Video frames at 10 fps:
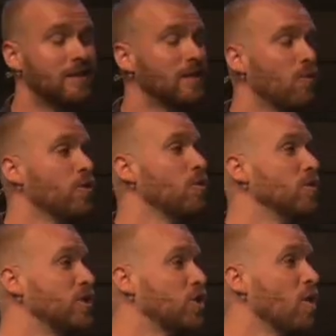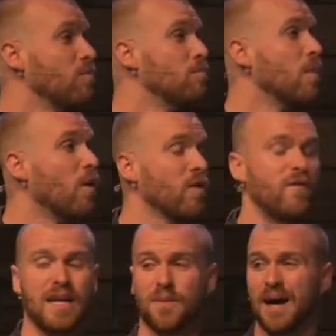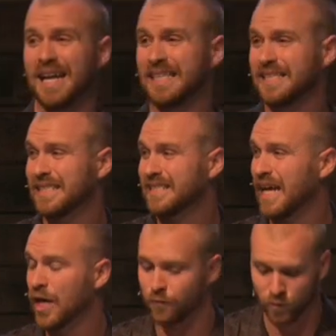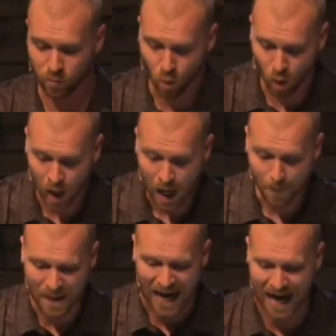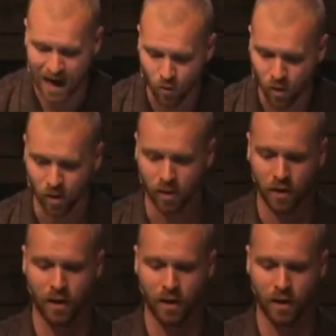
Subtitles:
someone who is so motivated by his desire for more power